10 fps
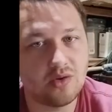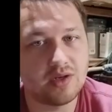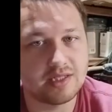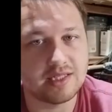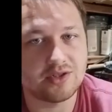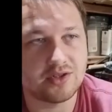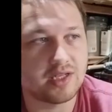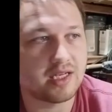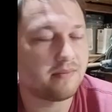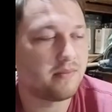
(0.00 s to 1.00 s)

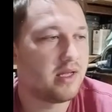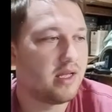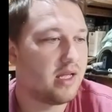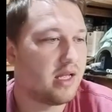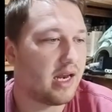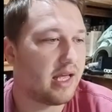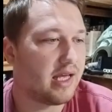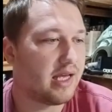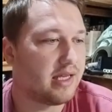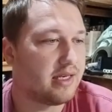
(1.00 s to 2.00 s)
essentially.
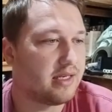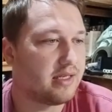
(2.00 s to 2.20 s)
And